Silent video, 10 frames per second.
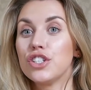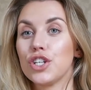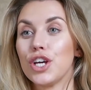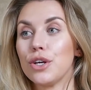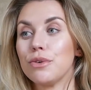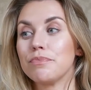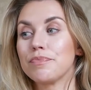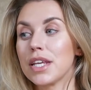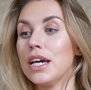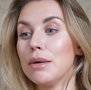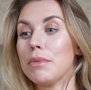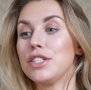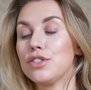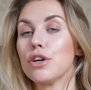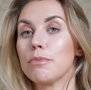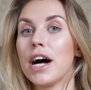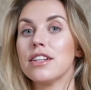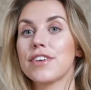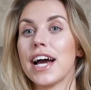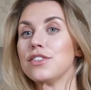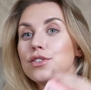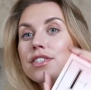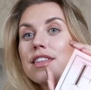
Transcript: to my stockpile of candles.